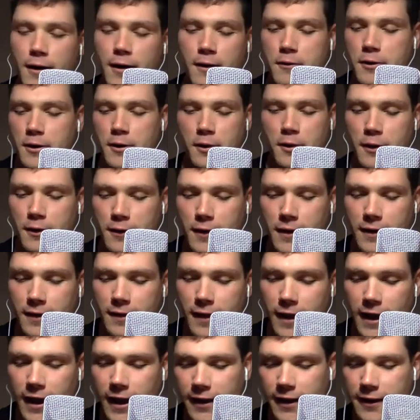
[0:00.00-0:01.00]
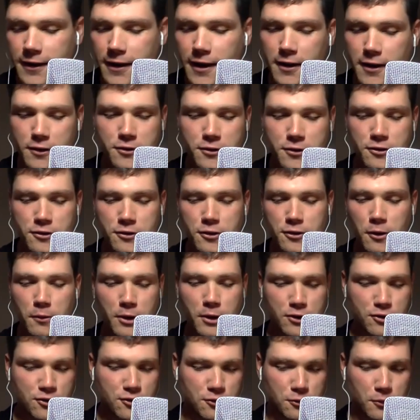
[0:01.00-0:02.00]
and everything like that. And yeah, there's so
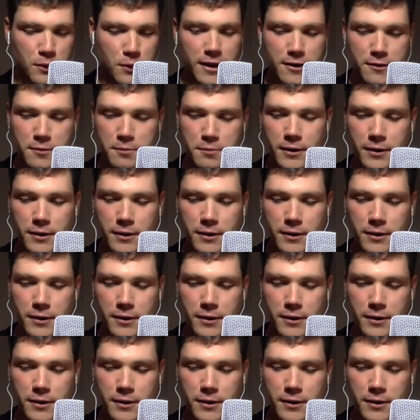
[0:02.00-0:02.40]
much sweat.